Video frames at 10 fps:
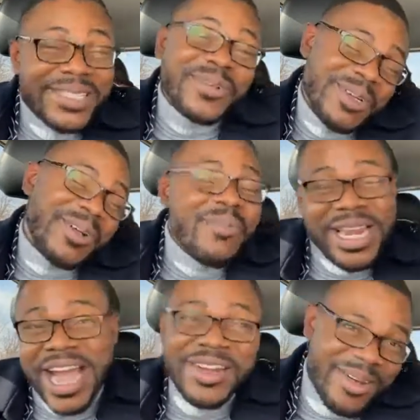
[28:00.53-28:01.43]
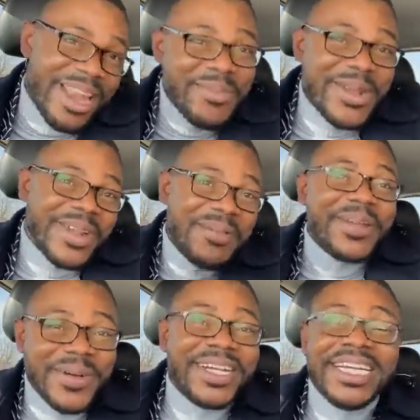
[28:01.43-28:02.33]
please comment down there. Let me know. Let
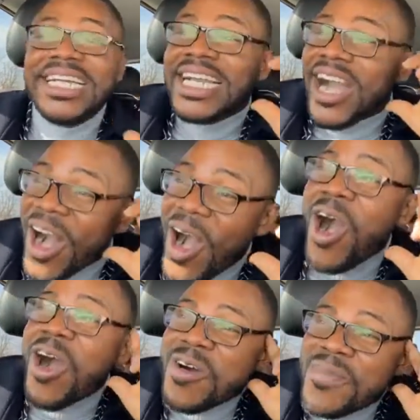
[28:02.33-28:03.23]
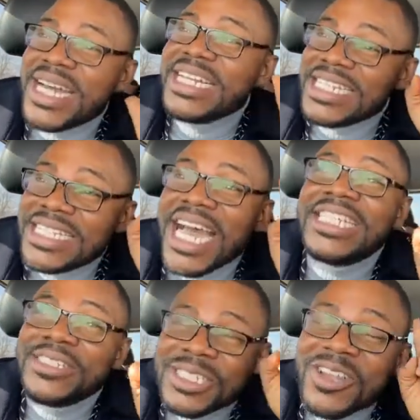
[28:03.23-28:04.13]
me know. All monies
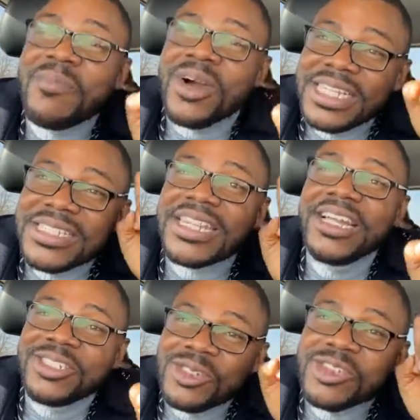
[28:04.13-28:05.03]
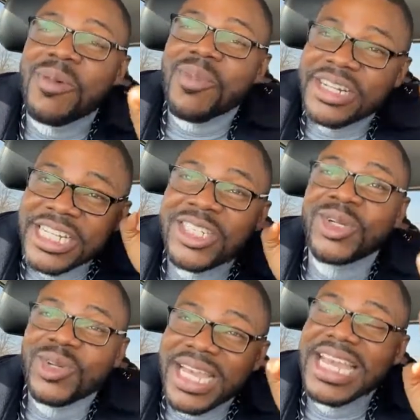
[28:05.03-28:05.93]
that somebody sent to somebody
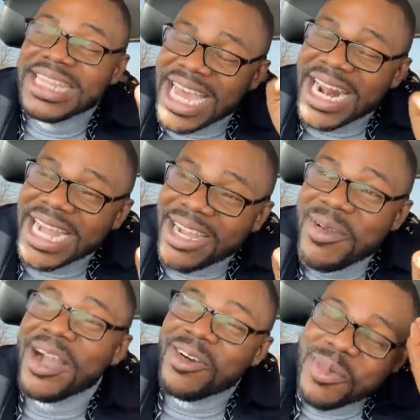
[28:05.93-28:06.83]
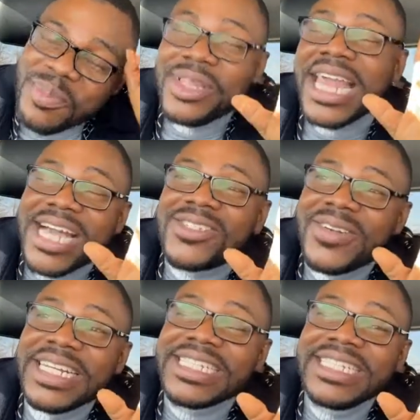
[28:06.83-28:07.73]
through Interact, we are going to put tax
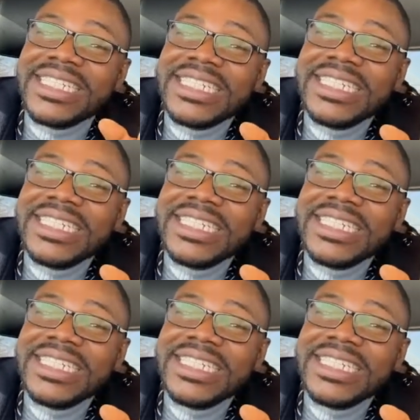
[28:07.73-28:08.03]
on it.